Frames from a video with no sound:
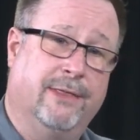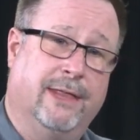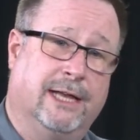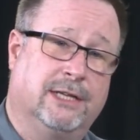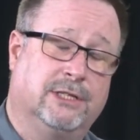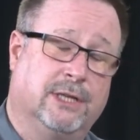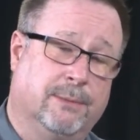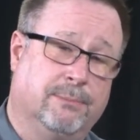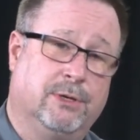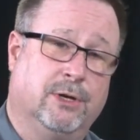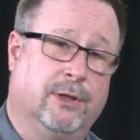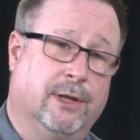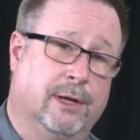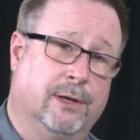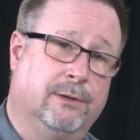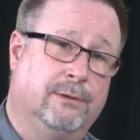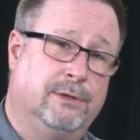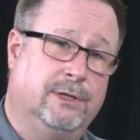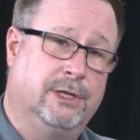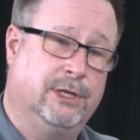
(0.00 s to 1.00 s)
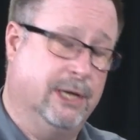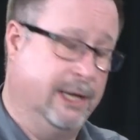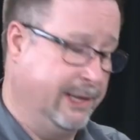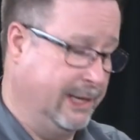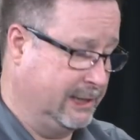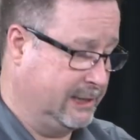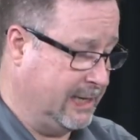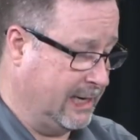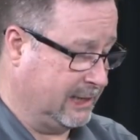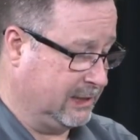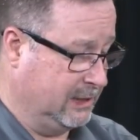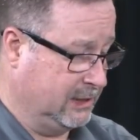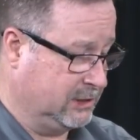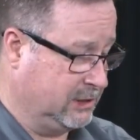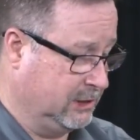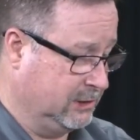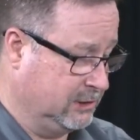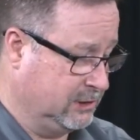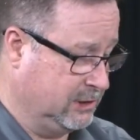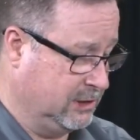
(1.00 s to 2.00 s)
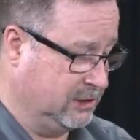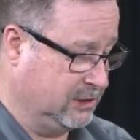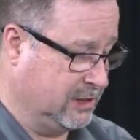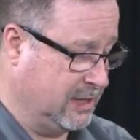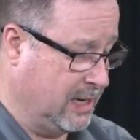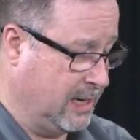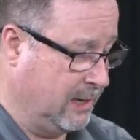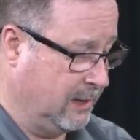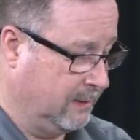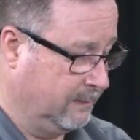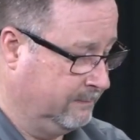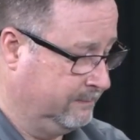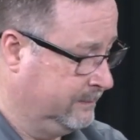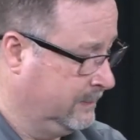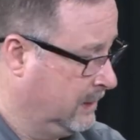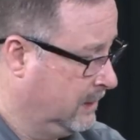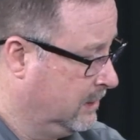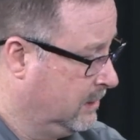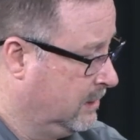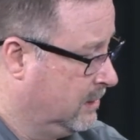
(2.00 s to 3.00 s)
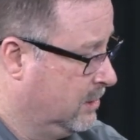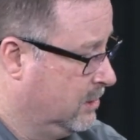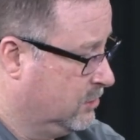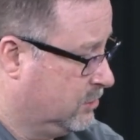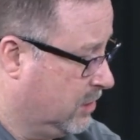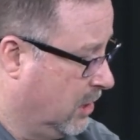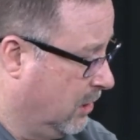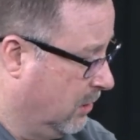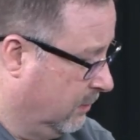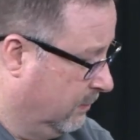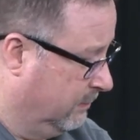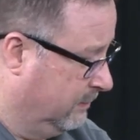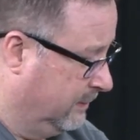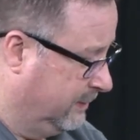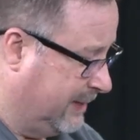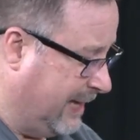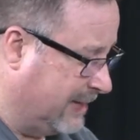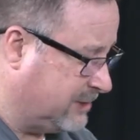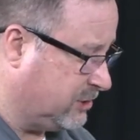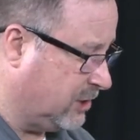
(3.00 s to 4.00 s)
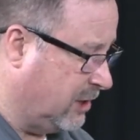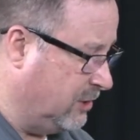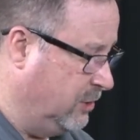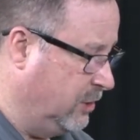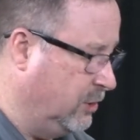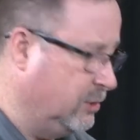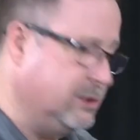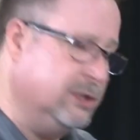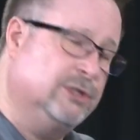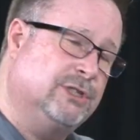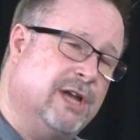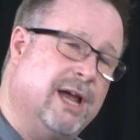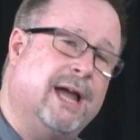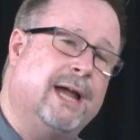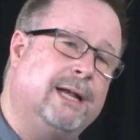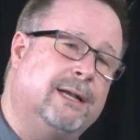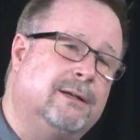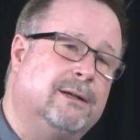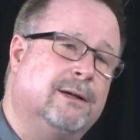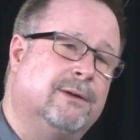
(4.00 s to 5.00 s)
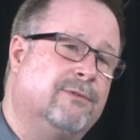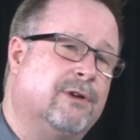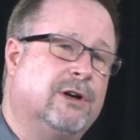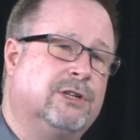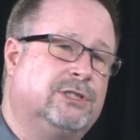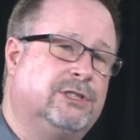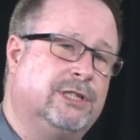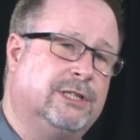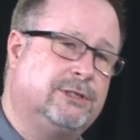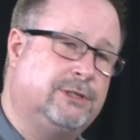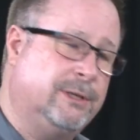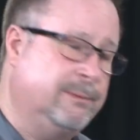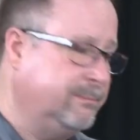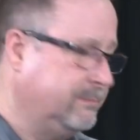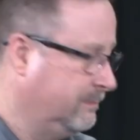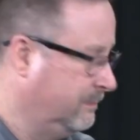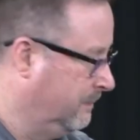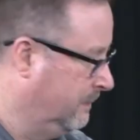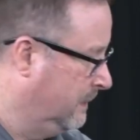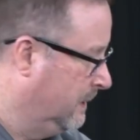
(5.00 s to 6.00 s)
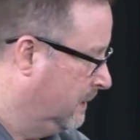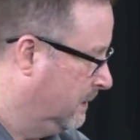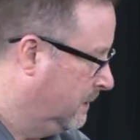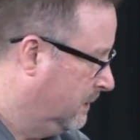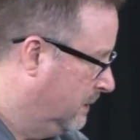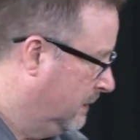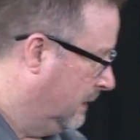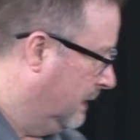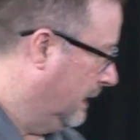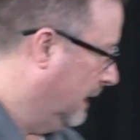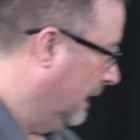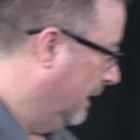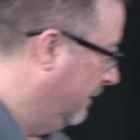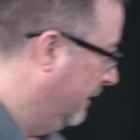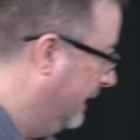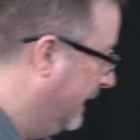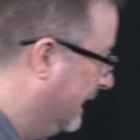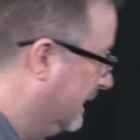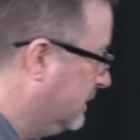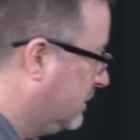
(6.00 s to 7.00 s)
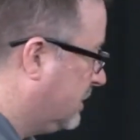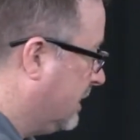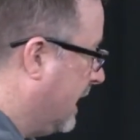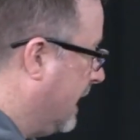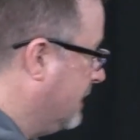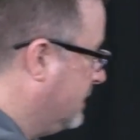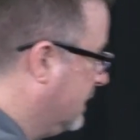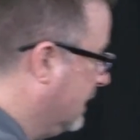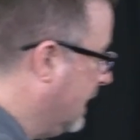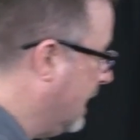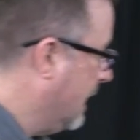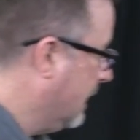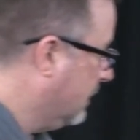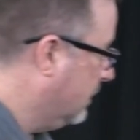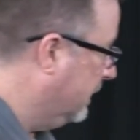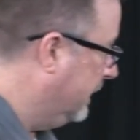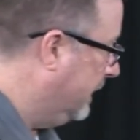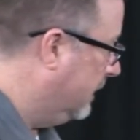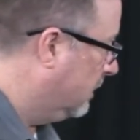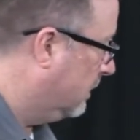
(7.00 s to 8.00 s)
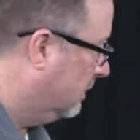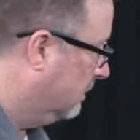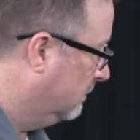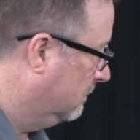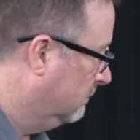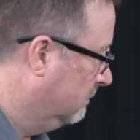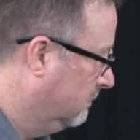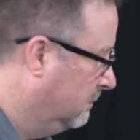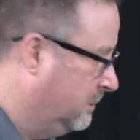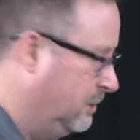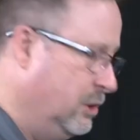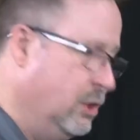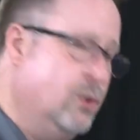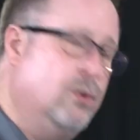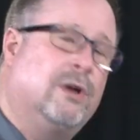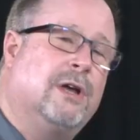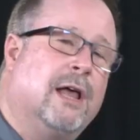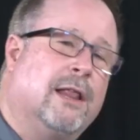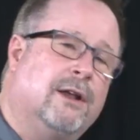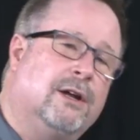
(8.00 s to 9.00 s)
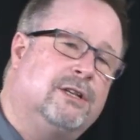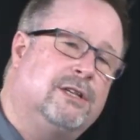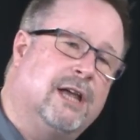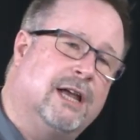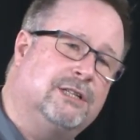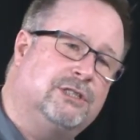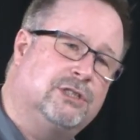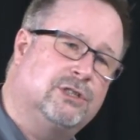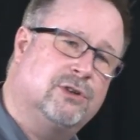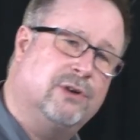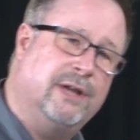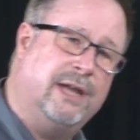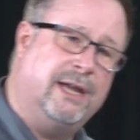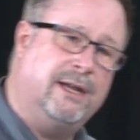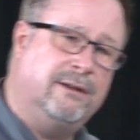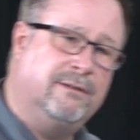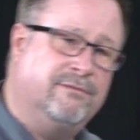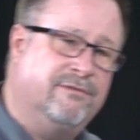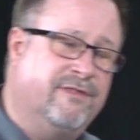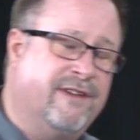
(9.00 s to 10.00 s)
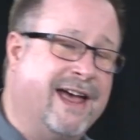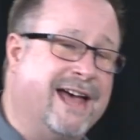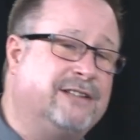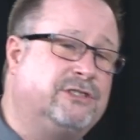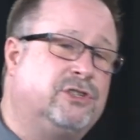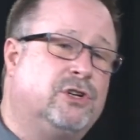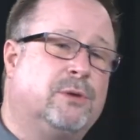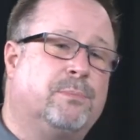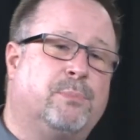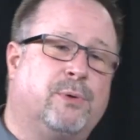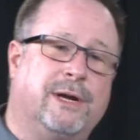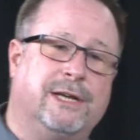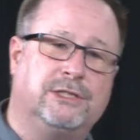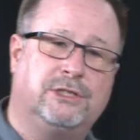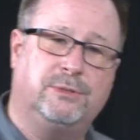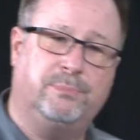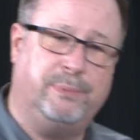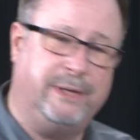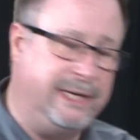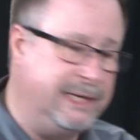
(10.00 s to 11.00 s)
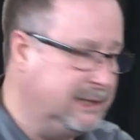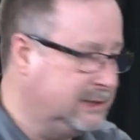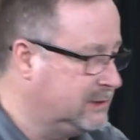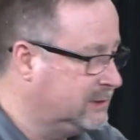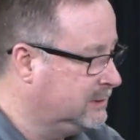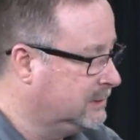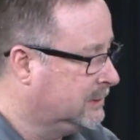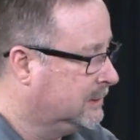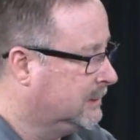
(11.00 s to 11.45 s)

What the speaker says: That's up to the technician's desire. So that's our new design of our system. Inside's a lot cleaner, new color touchscreen, faster print speeds.